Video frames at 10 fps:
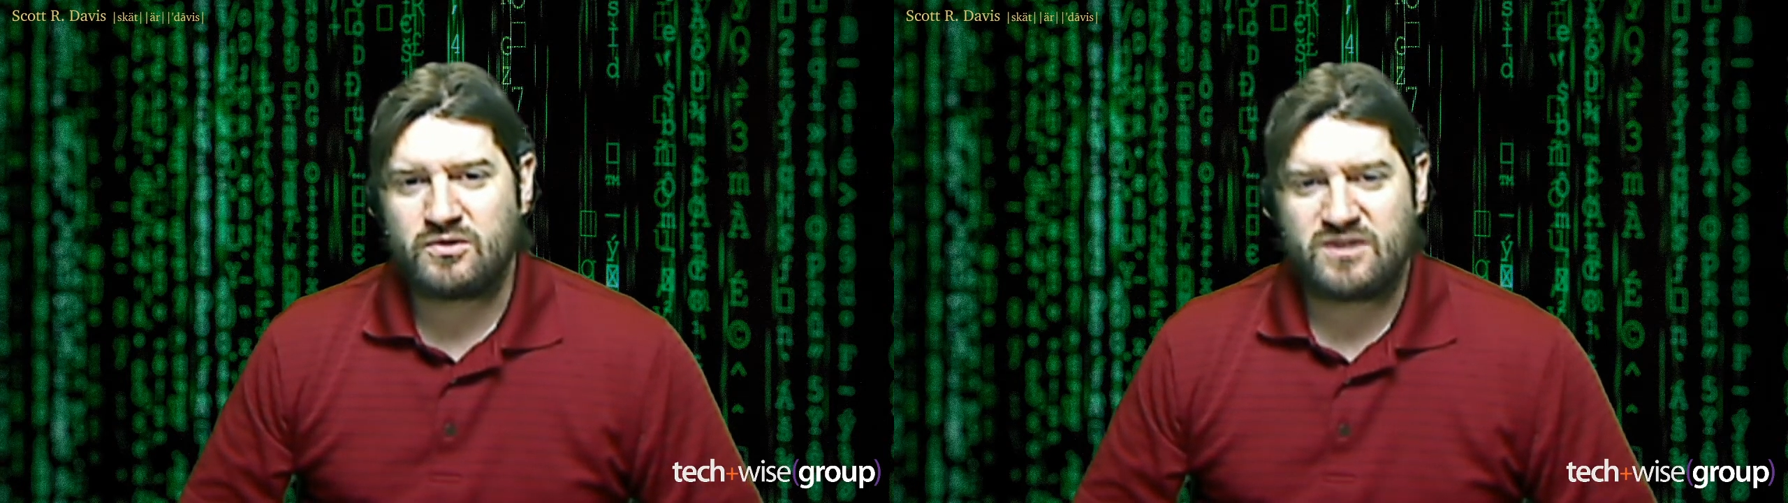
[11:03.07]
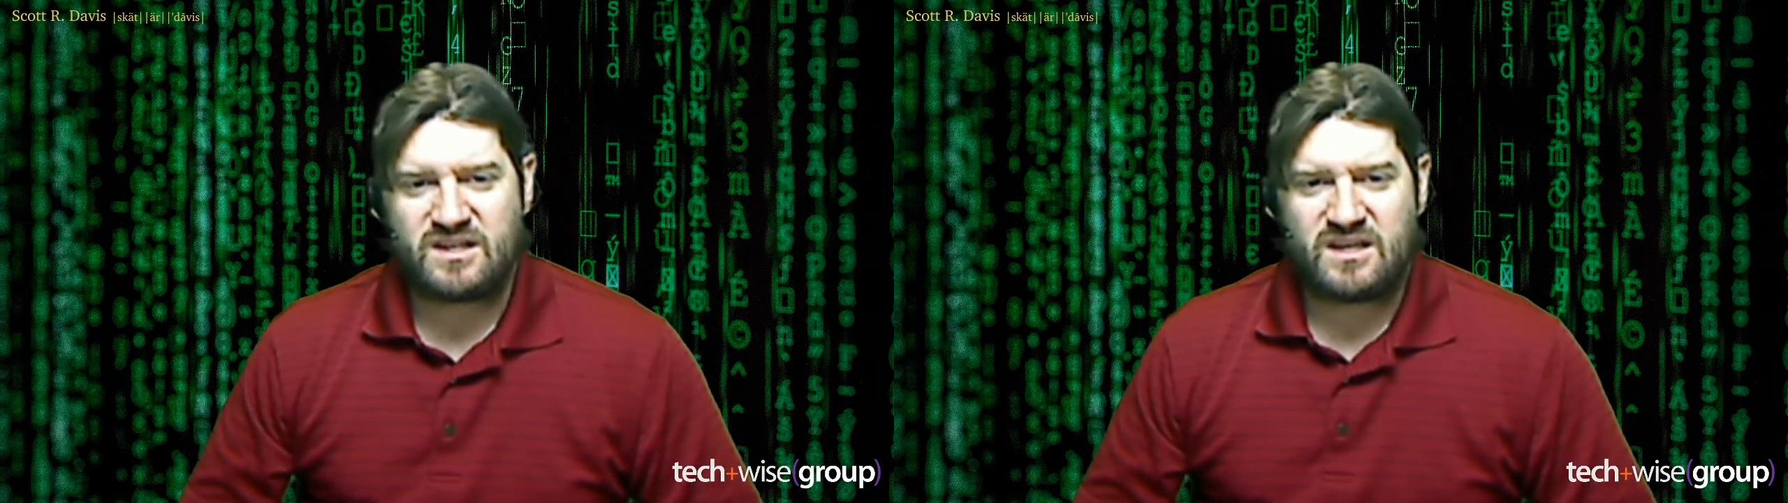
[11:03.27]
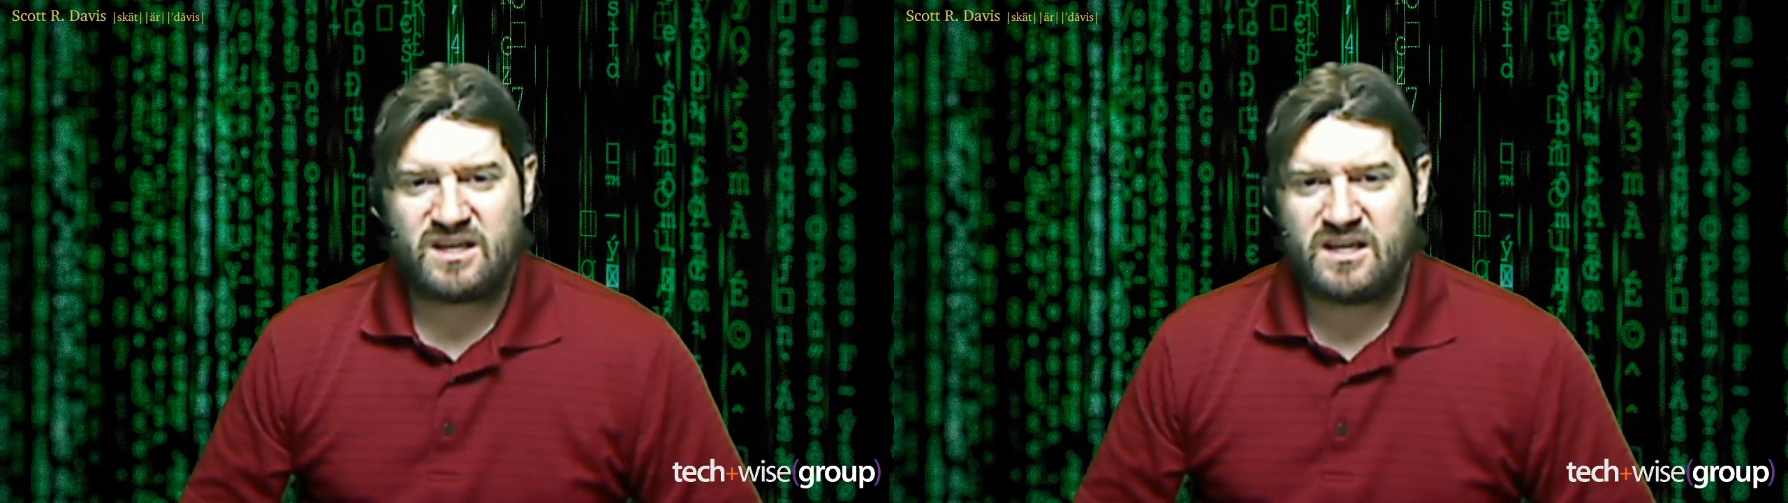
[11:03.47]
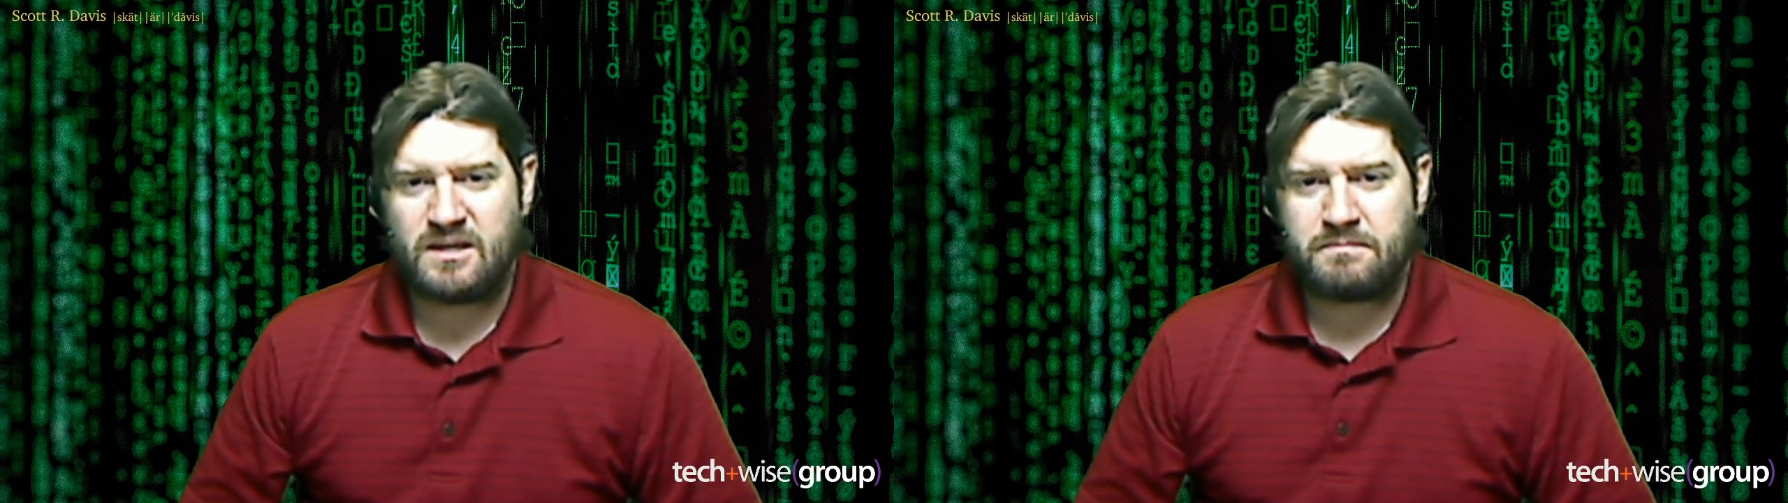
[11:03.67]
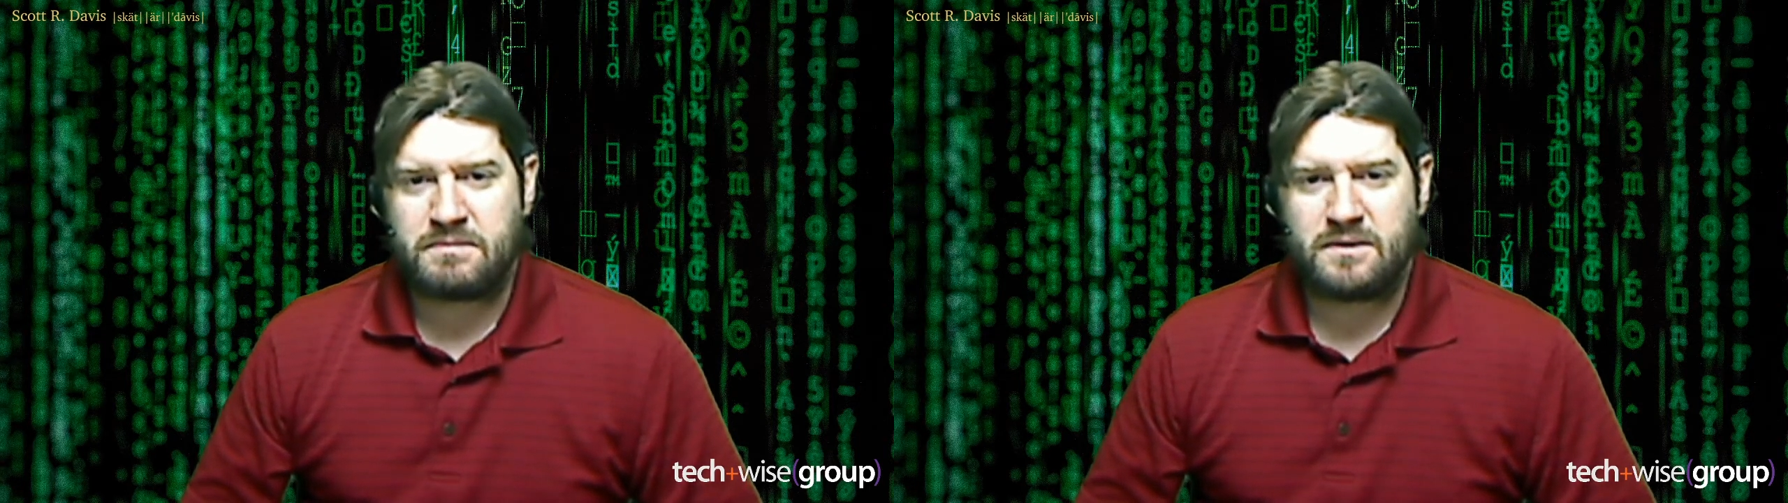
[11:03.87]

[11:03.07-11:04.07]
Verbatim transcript: to keep